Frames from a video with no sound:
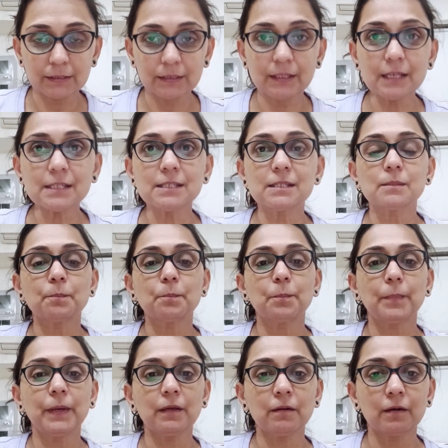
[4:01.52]
This
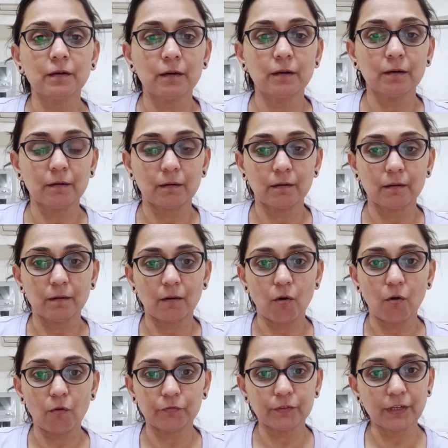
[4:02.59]
period
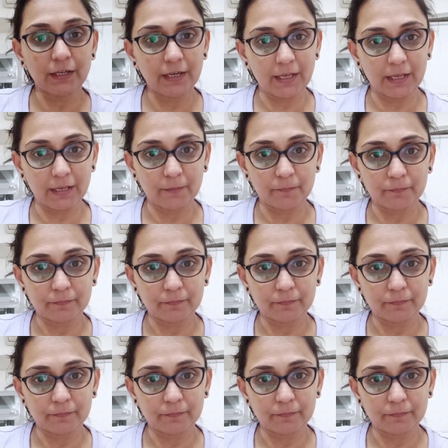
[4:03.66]
of the day,